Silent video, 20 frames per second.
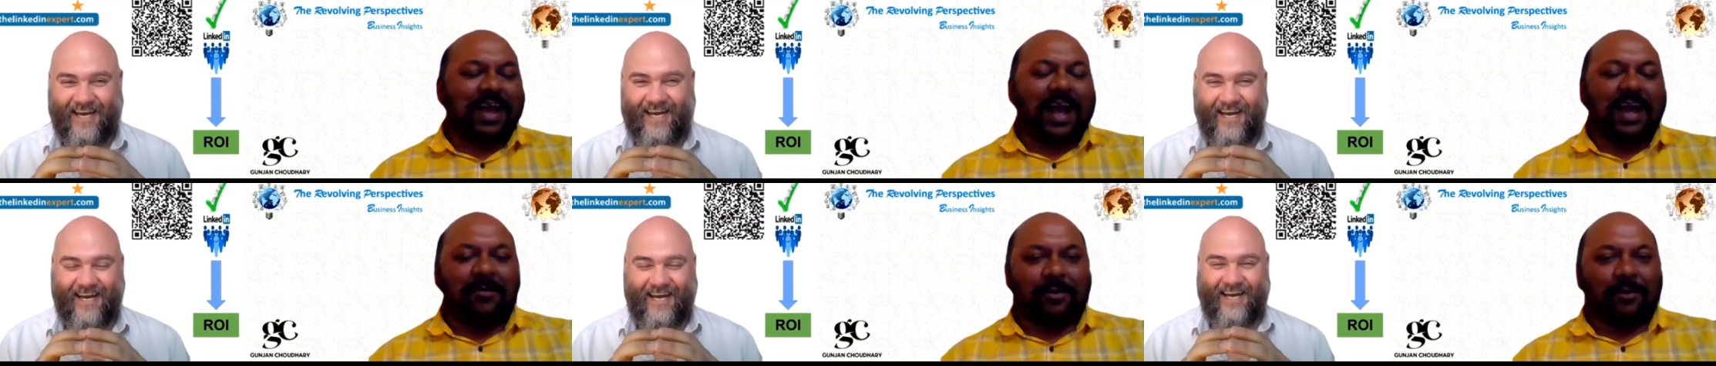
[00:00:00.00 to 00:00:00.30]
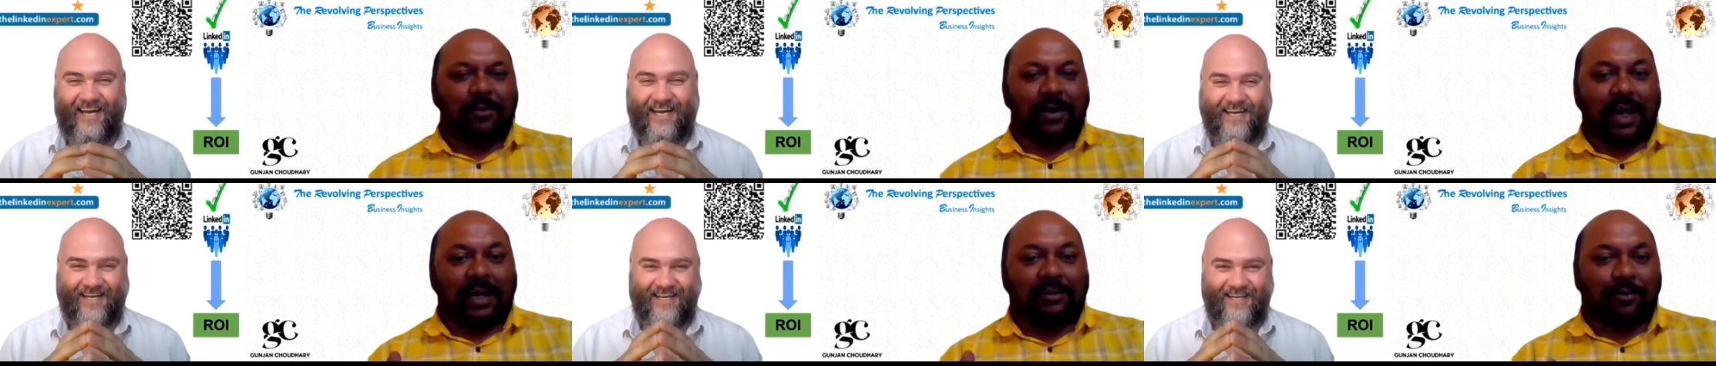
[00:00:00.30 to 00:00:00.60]
Speaker 1: uh, good
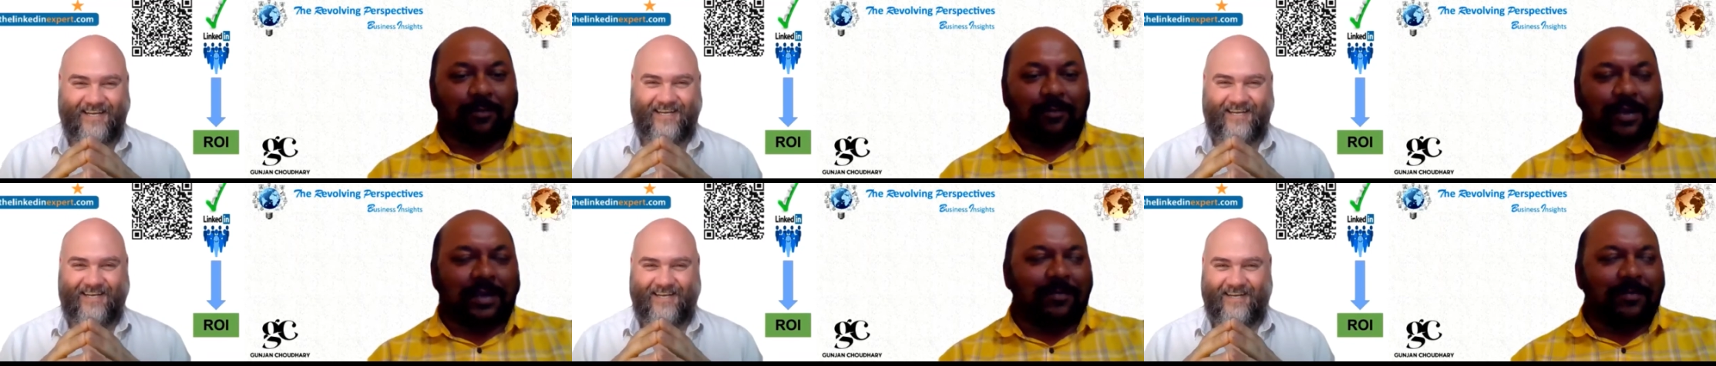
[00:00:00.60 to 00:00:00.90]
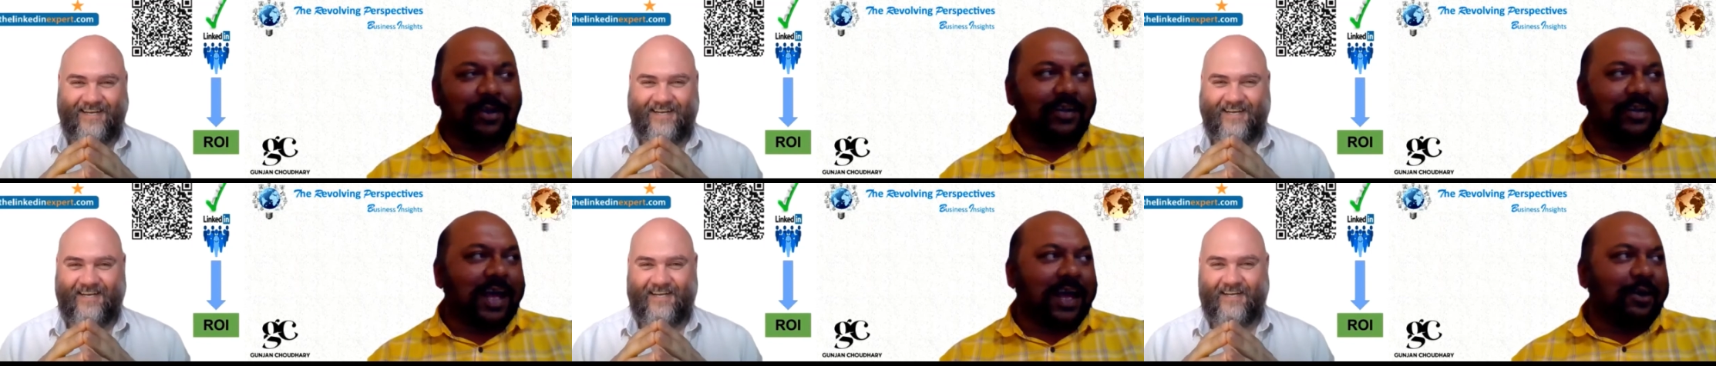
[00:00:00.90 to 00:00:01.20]
luck to me because
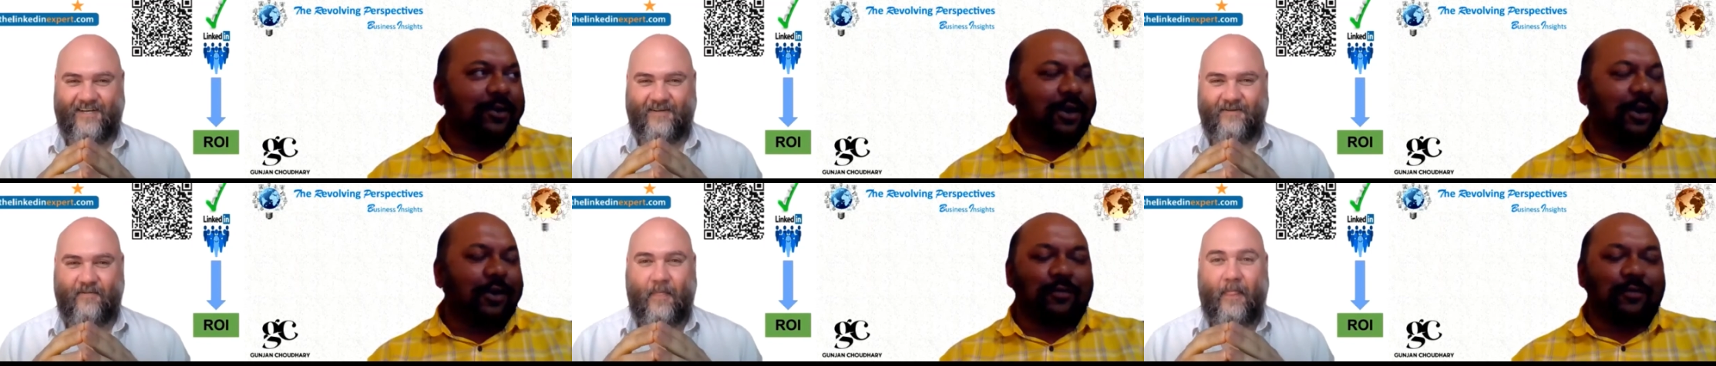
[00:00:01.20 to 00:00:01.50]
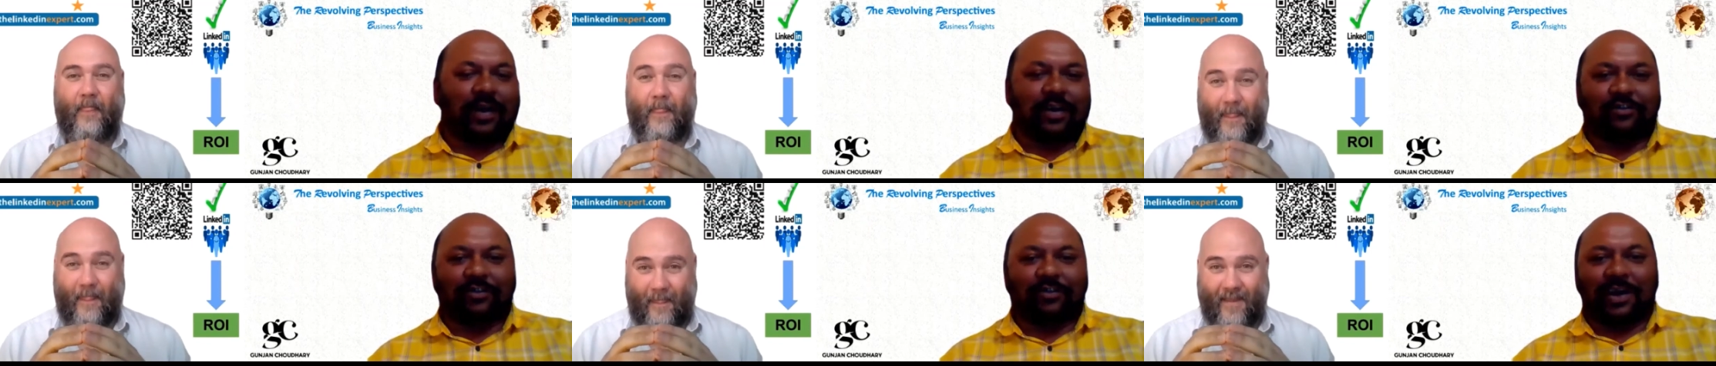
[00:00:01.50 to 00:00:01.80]
I know how
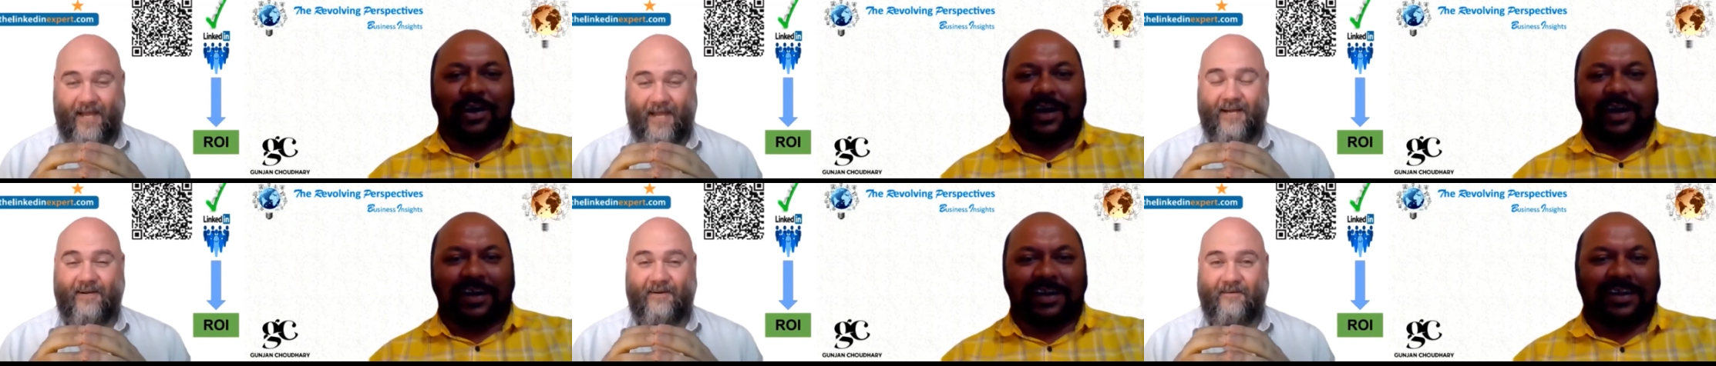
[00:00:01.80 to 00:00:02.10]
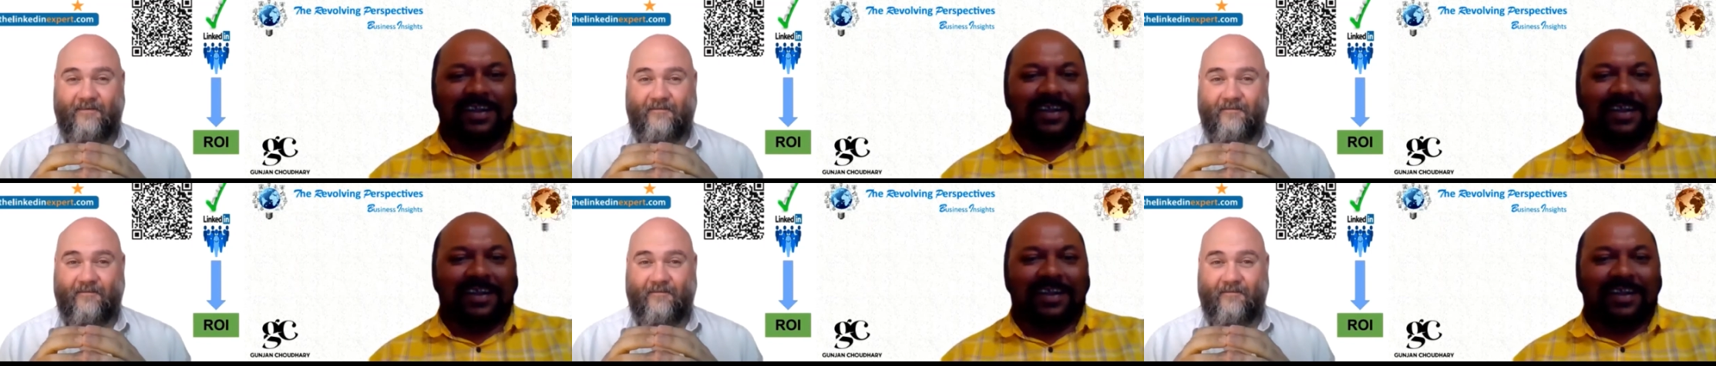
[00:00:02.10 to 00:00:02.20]
fast you are.